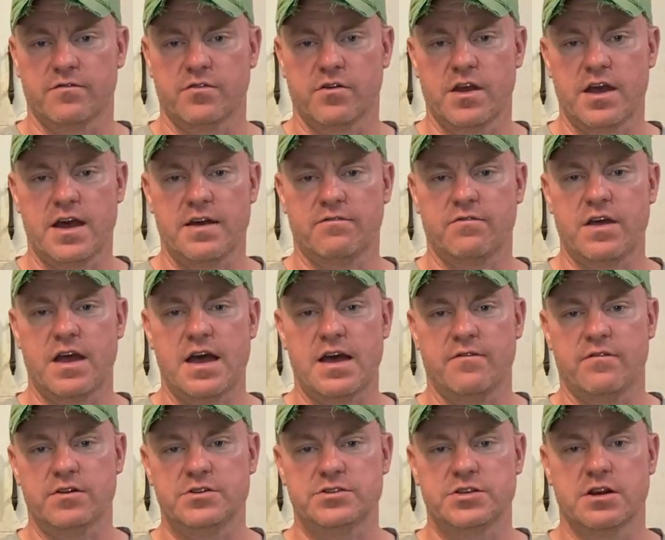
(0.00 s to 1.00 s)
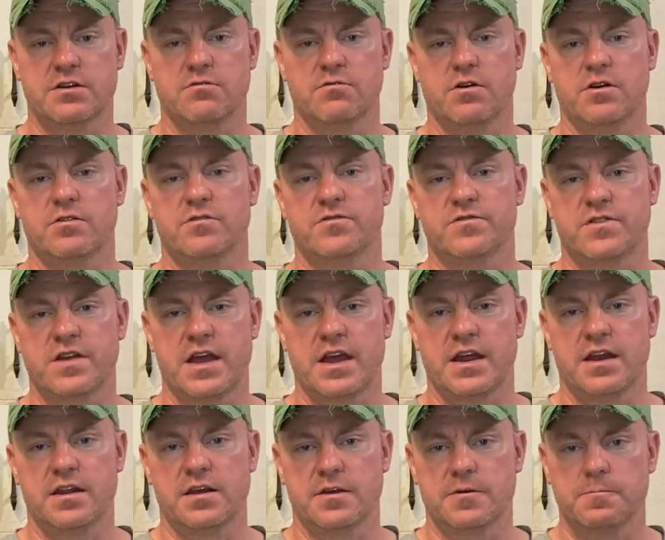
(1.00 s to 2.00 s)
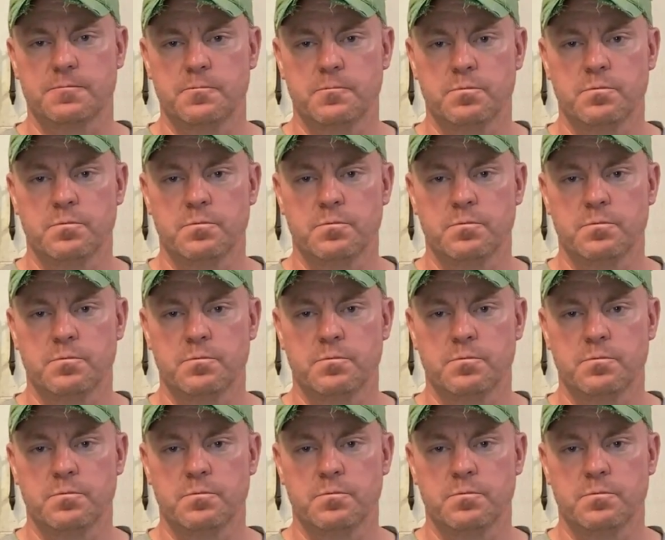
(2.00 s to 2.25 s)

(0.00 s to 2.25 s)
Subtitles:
So you have to have a general understanding